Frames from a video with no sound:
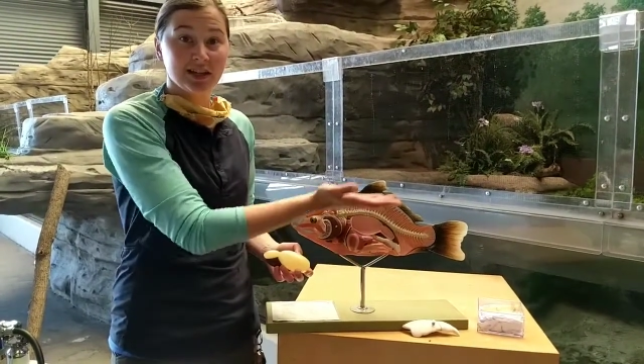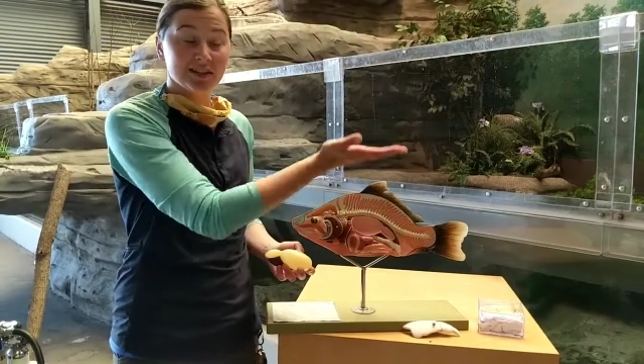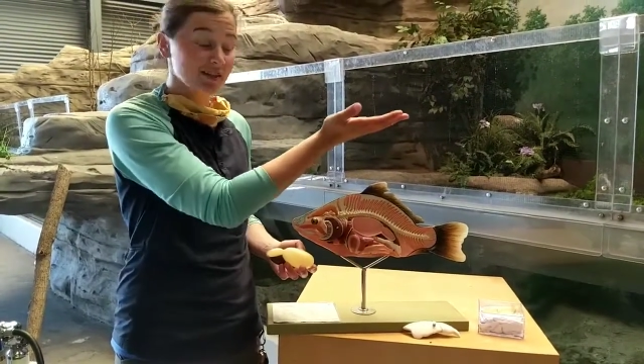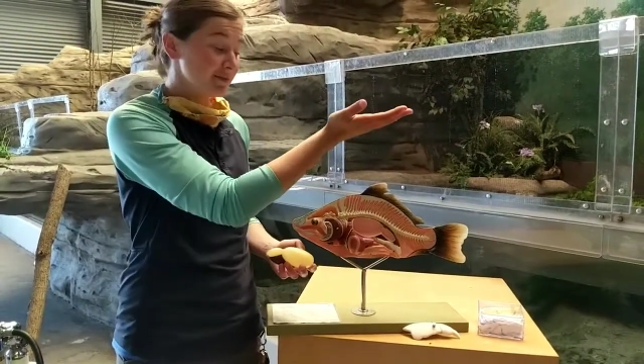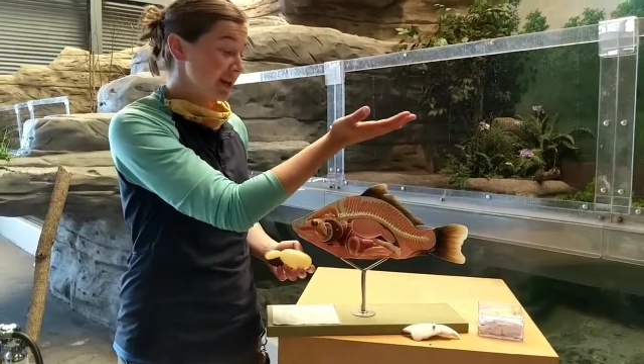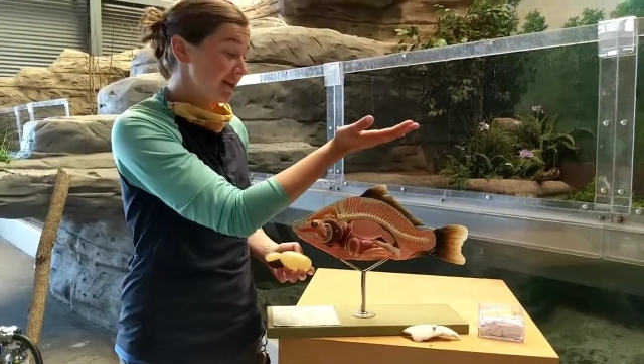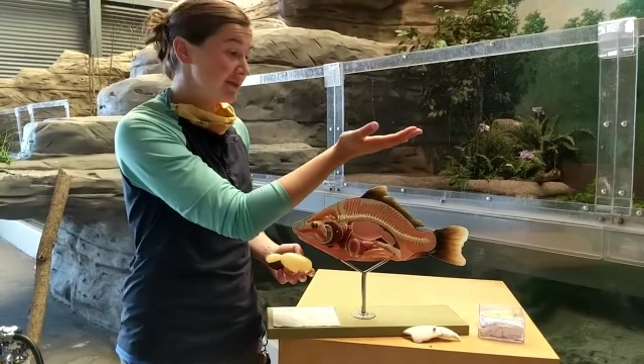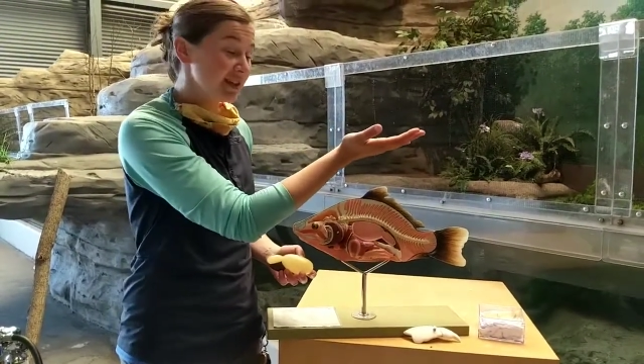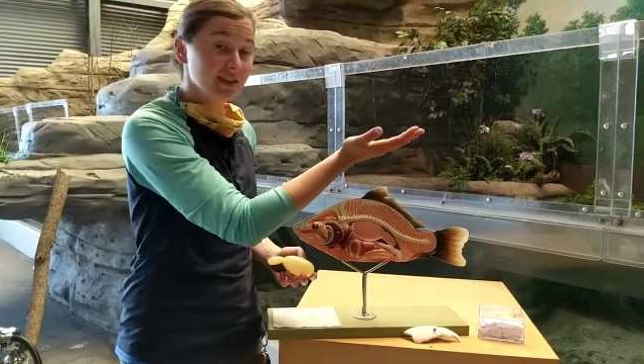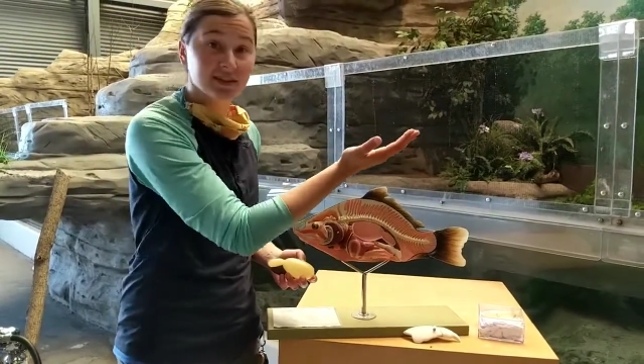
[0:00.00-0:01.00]
Sometimes
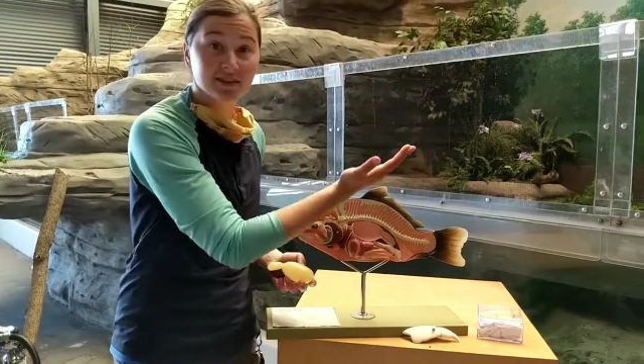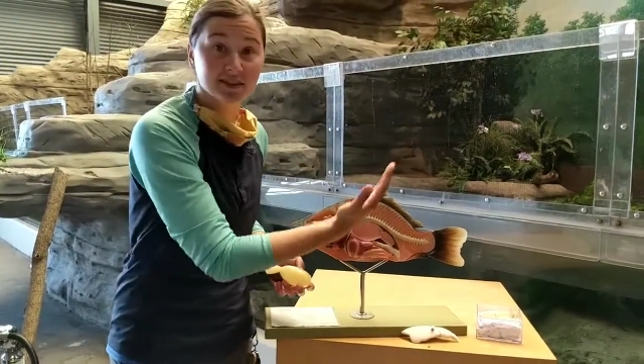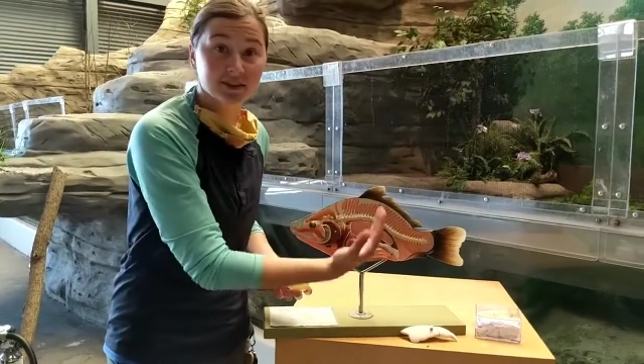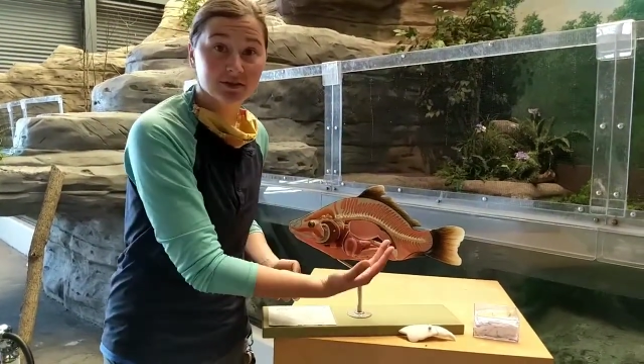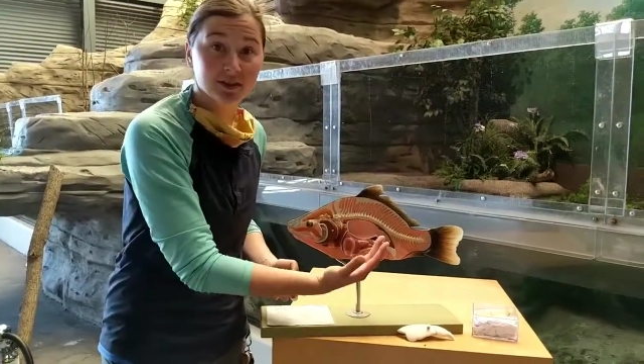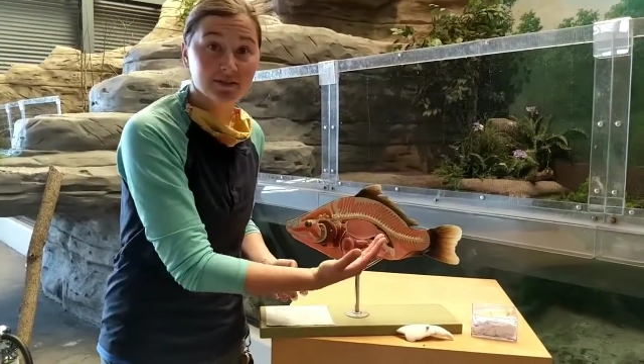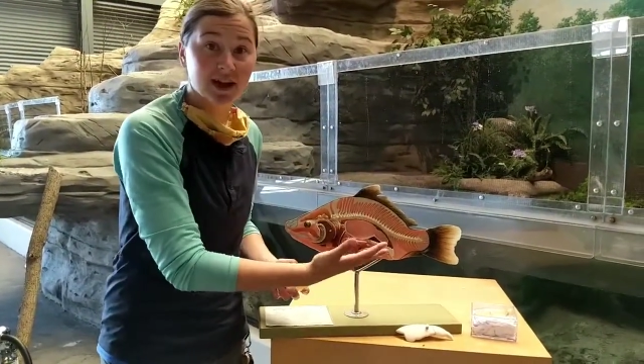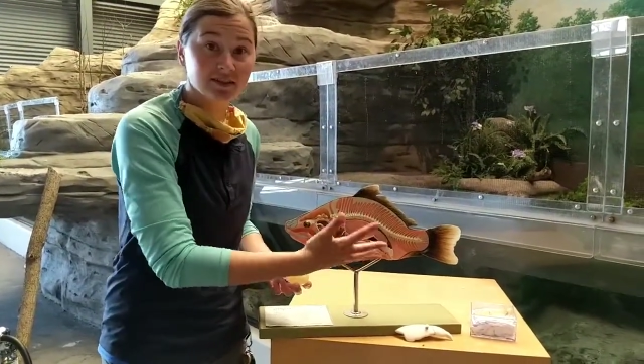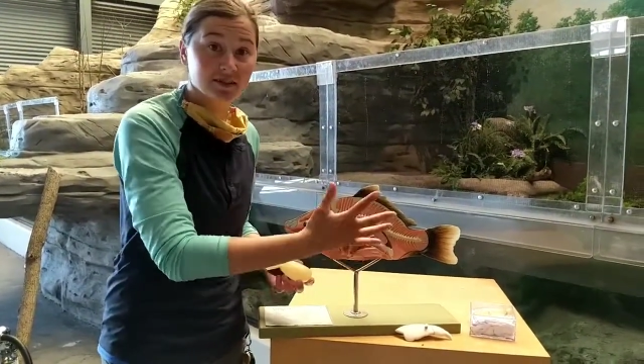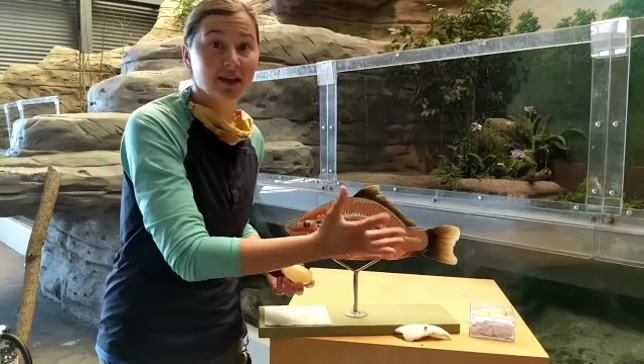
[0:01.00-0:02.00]
they need to sink really
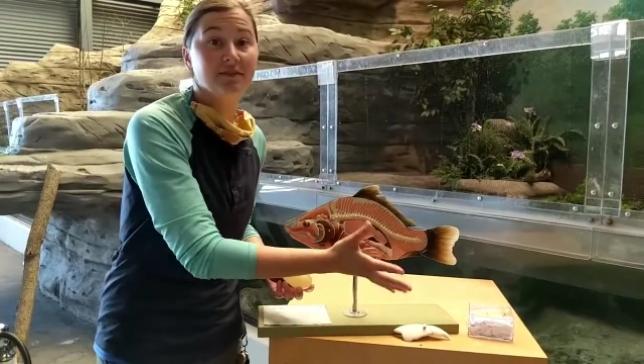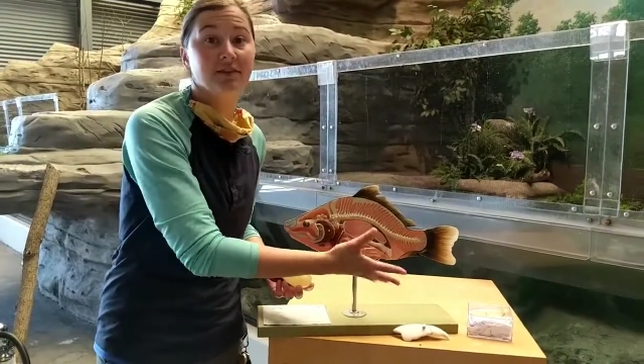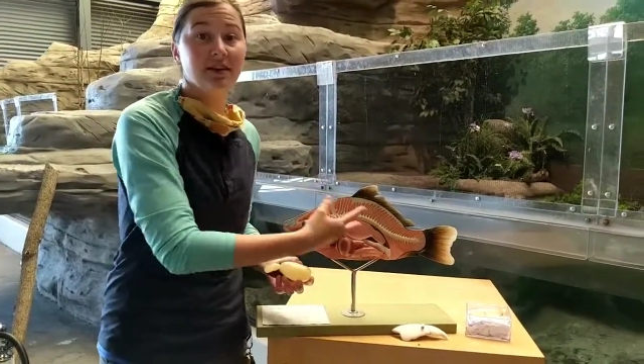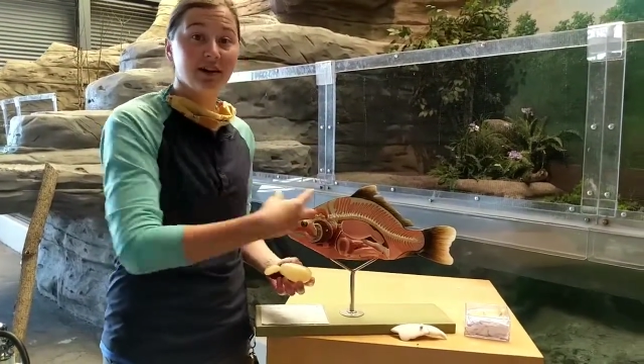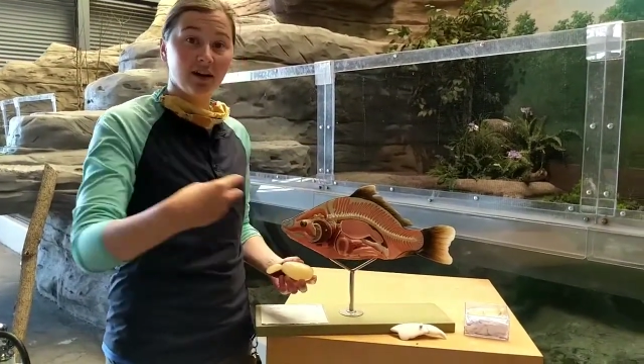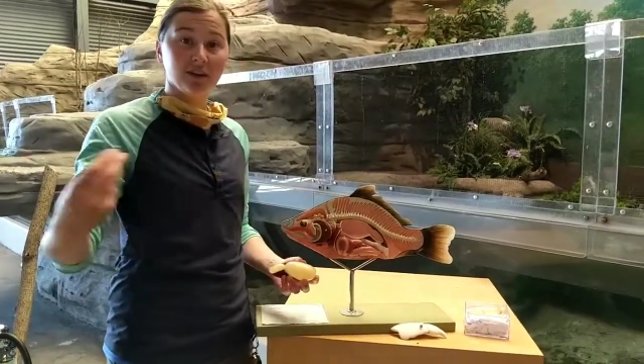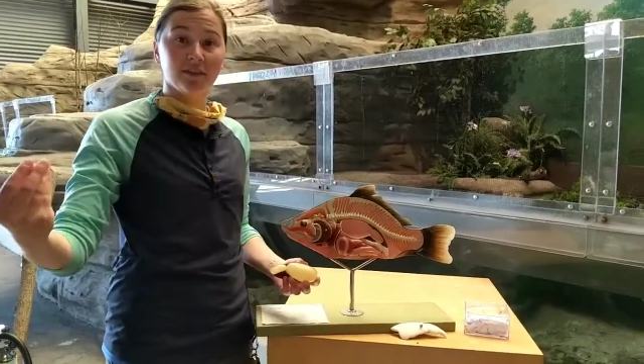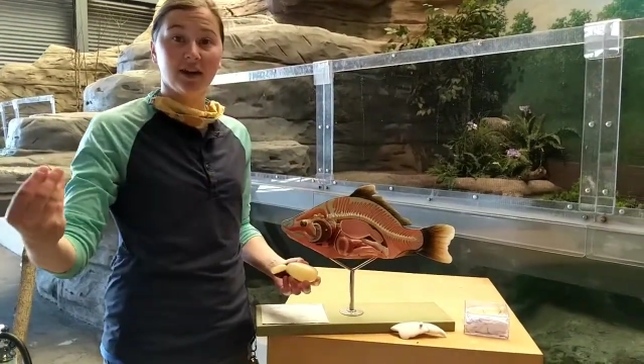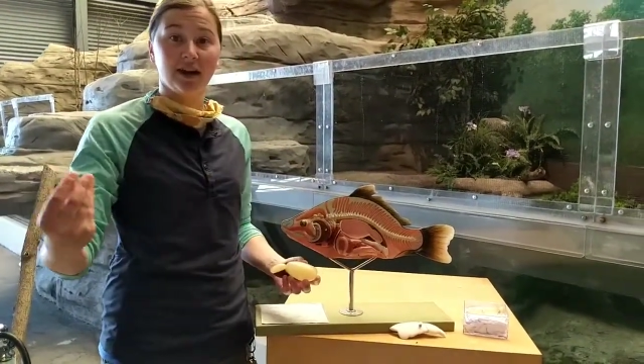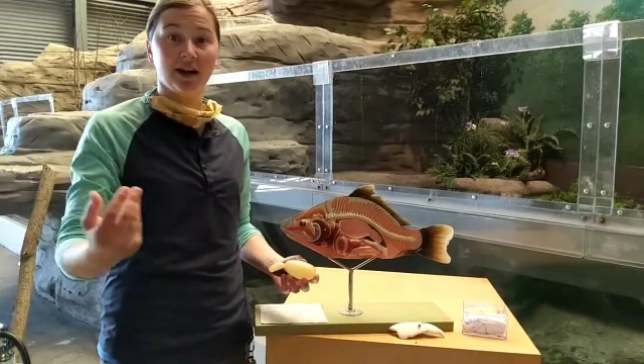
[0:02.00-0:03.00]
fast, so they have to get all of
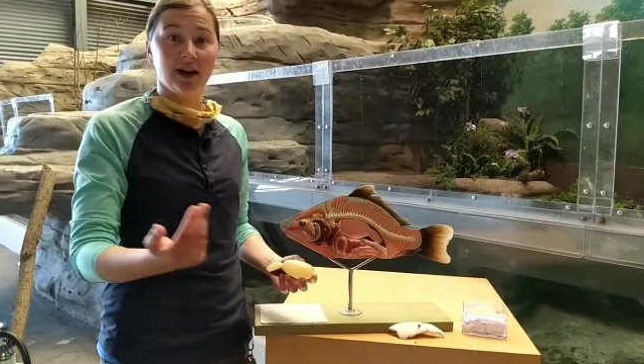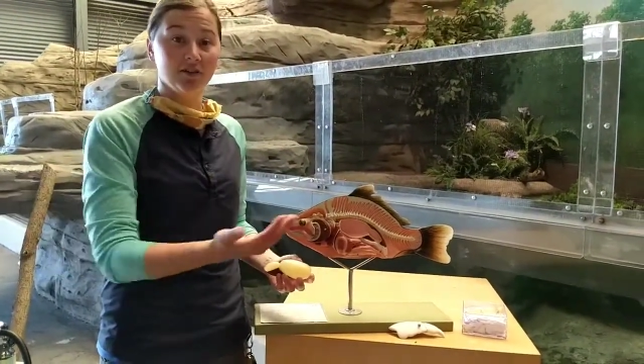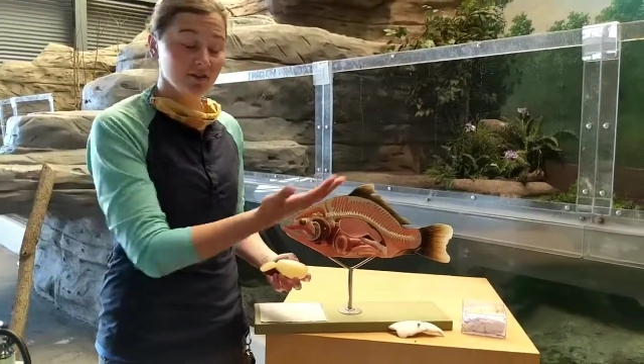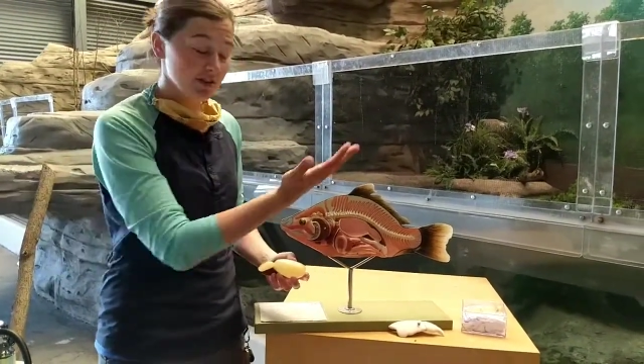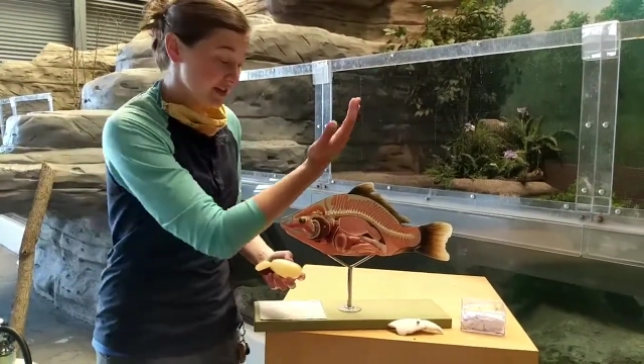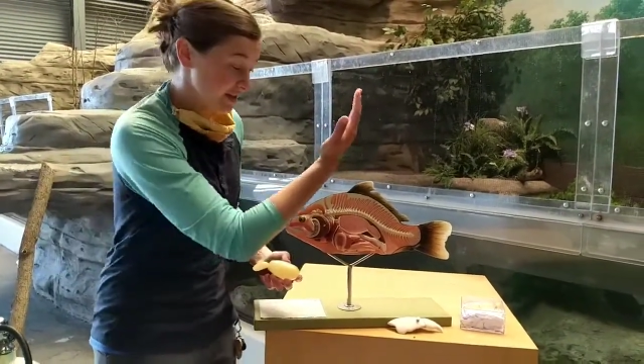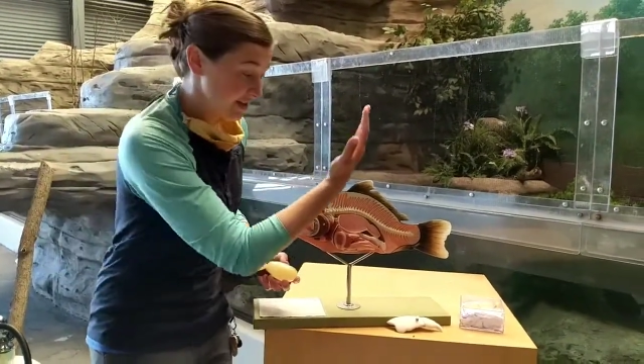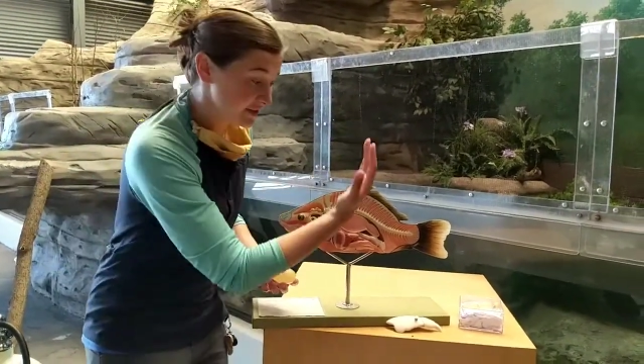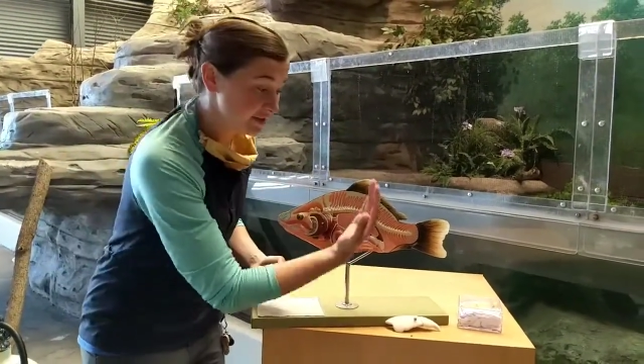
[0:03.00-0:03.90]
that air out so they